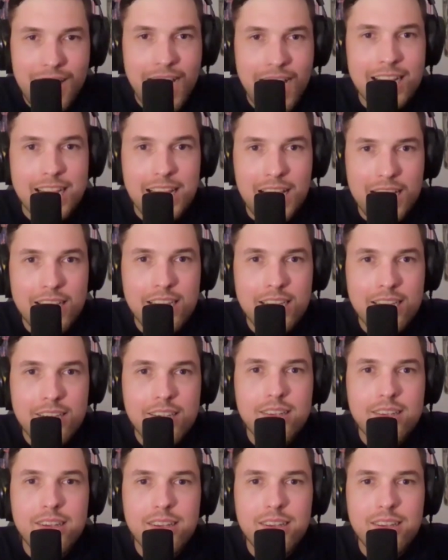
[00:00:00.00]
I get it.
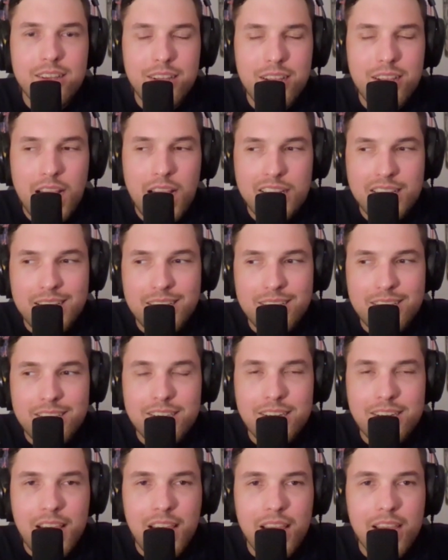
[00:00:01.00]
At the end of the
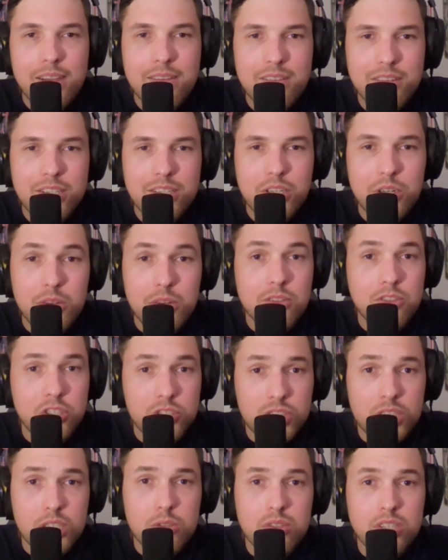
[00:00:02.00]
day, just
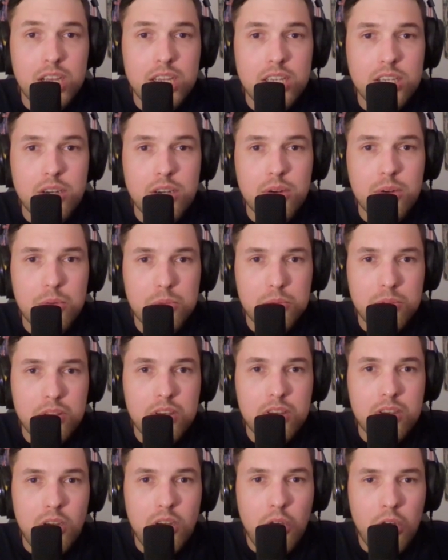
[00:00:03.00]
like you said,
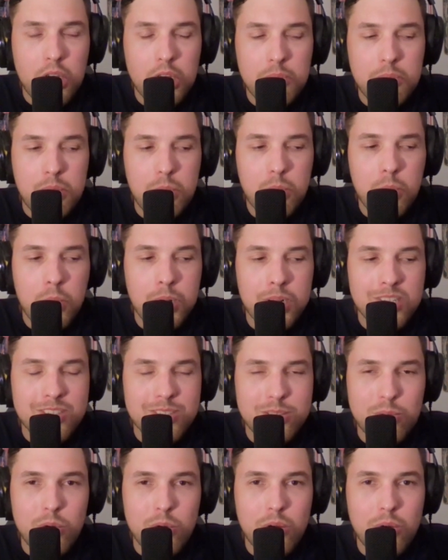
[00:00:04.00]
the argument
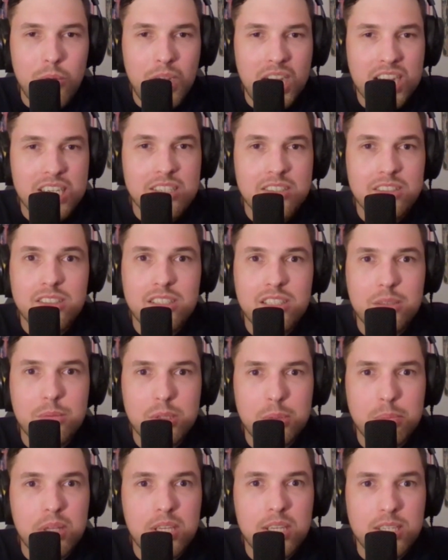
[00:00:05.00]
was, well, why didn't
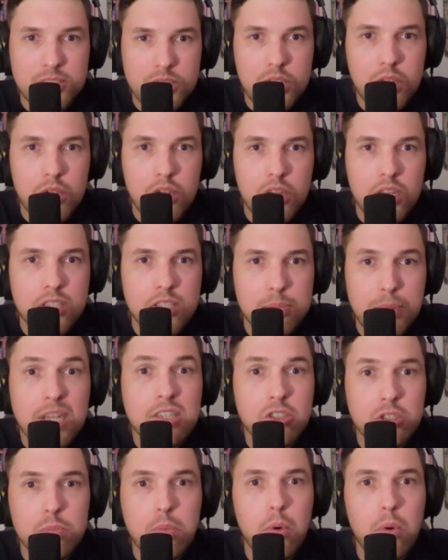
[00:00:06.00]
Tibbs play his
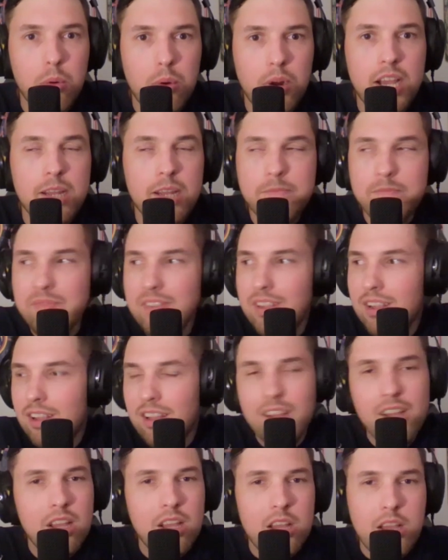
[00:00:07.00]
bench more, right?
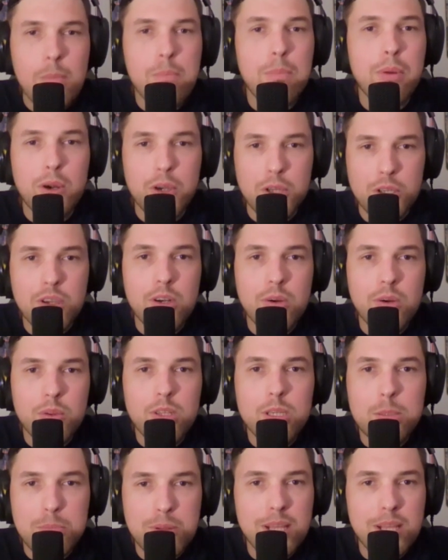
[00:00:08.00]
But are you going to
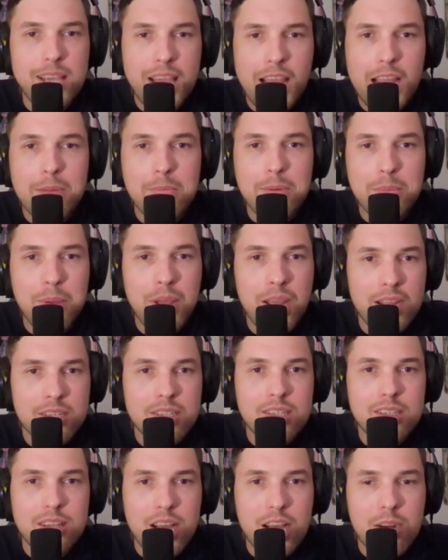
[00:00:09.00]
really play Cameron Payne,
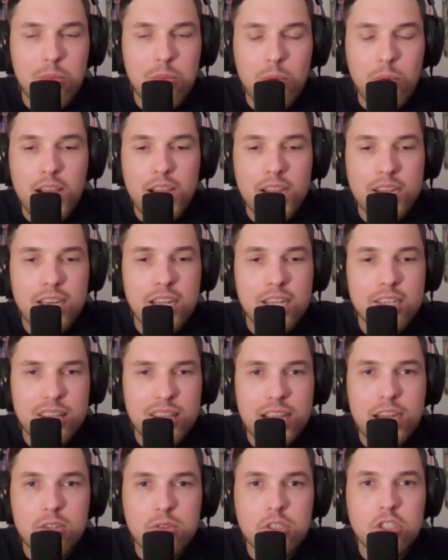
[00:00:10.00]
DeLon Wright, and
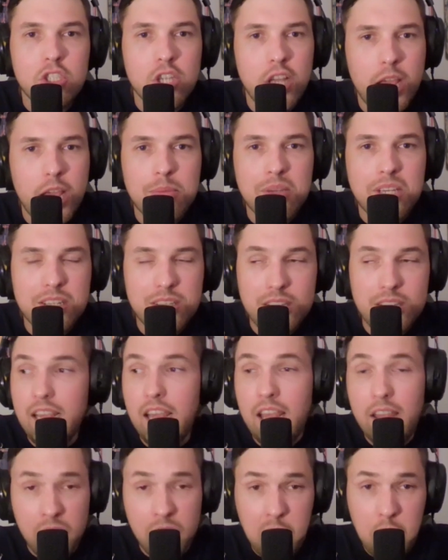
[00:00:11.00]
Landry Shamet? Like,
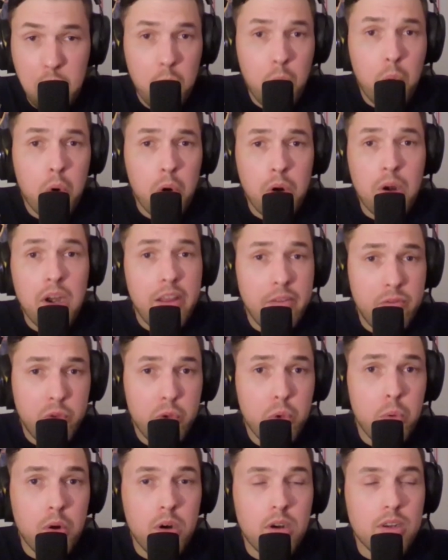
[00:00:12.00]
if you
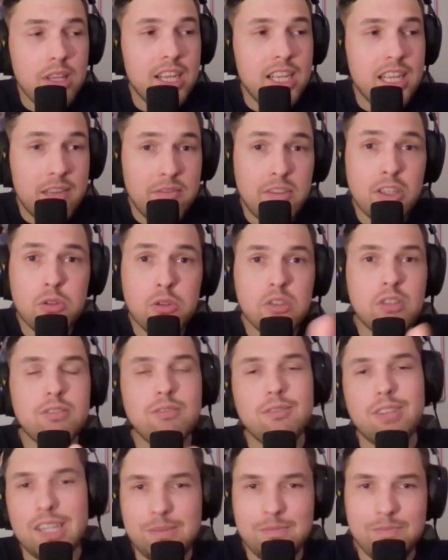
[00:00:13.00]
were like, if this was
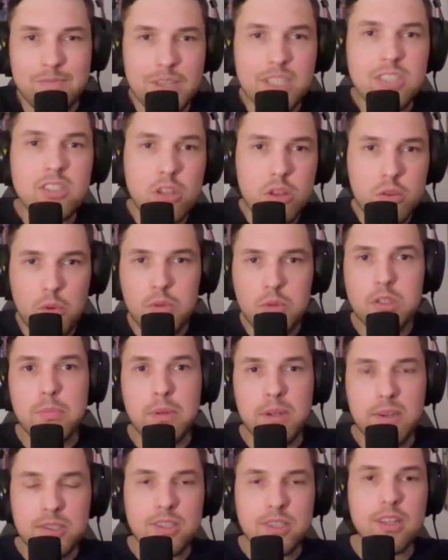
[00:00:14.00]
like, let's just throw those
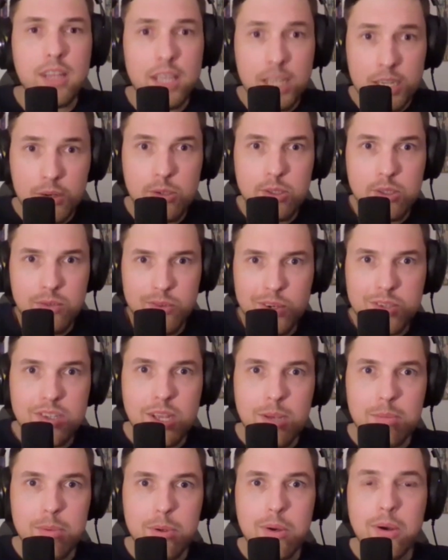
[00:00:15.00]
players on the Lakers, for
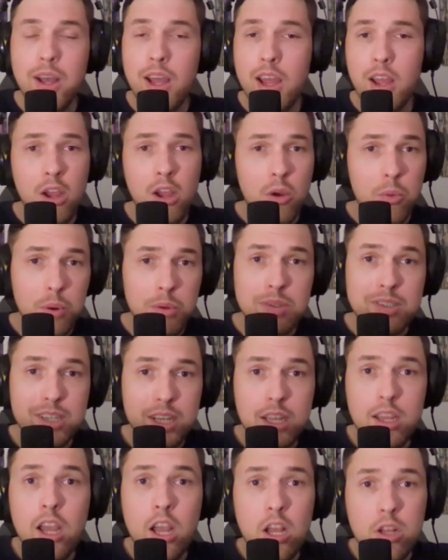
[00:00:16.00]
example, we would
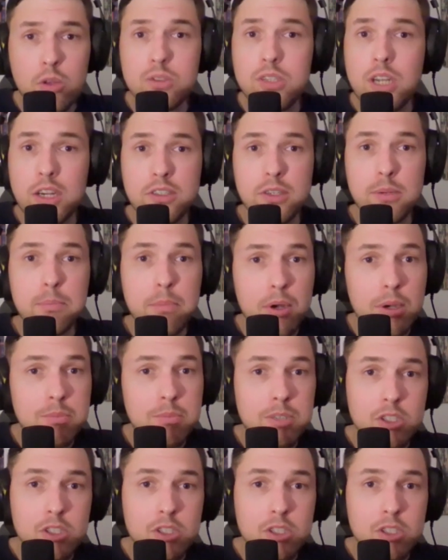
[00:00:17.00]
say those guys are bums.